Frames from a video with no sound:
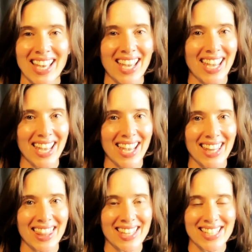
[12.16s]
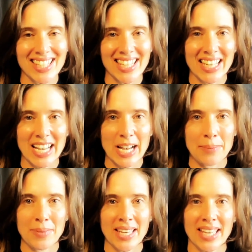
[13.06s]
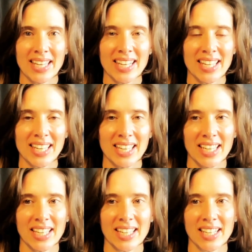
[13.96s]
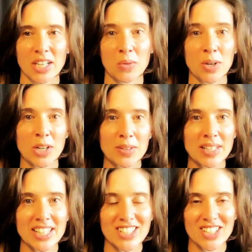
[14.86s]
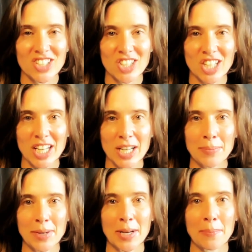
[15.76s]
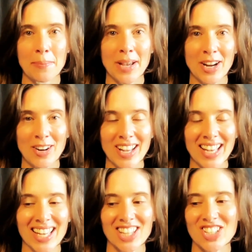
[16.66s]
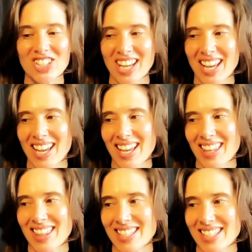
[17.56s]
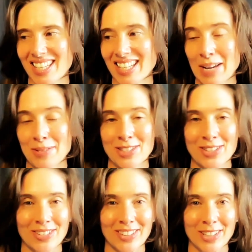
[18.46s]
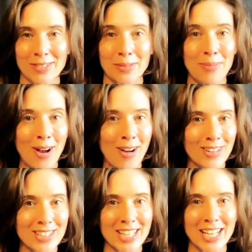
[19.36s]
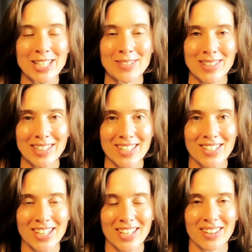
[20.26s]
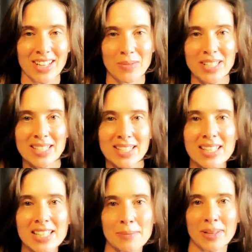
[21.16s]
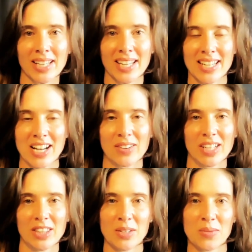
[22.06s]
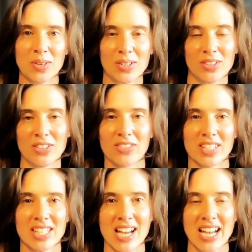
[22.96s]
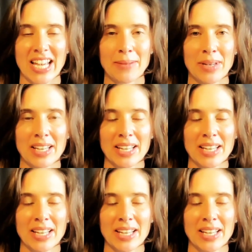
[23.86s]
And this can happen in a work relationship, a marriage. This can happen certainly over politics, religion. Like we see this playing out in the world all the time.